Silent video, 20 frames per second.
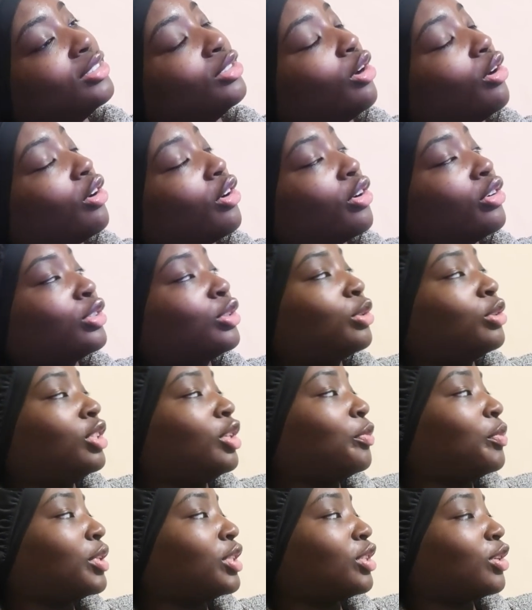Don't go too
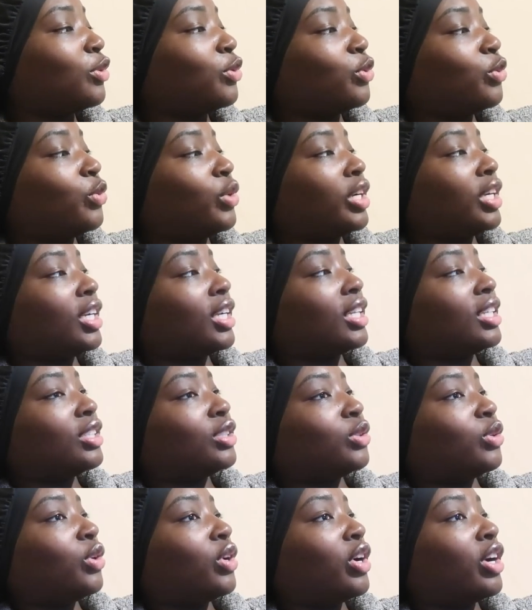deep into what it
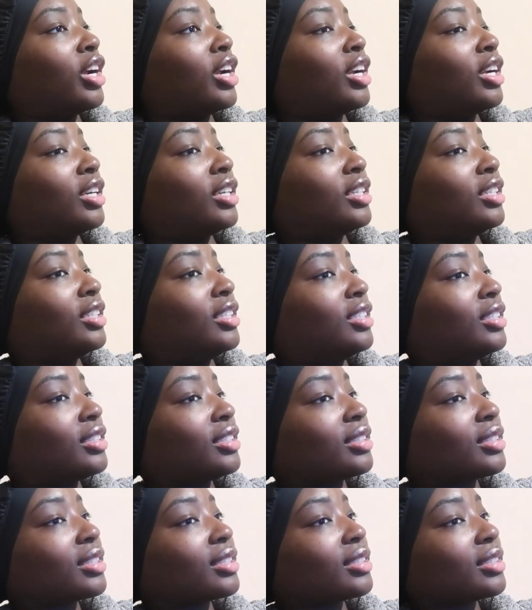is, or yeah,
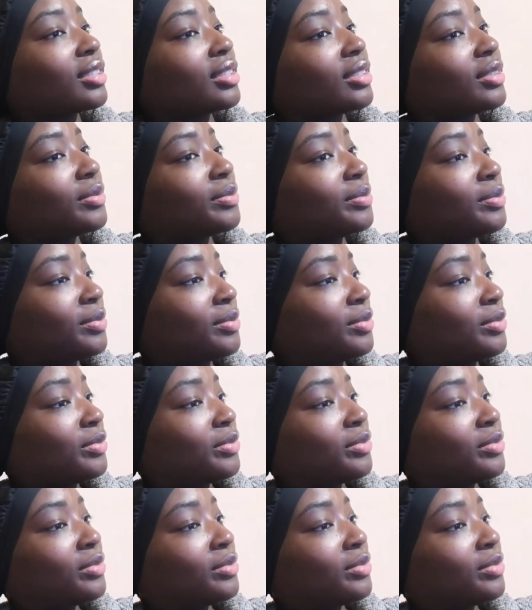don't. Like when it goes.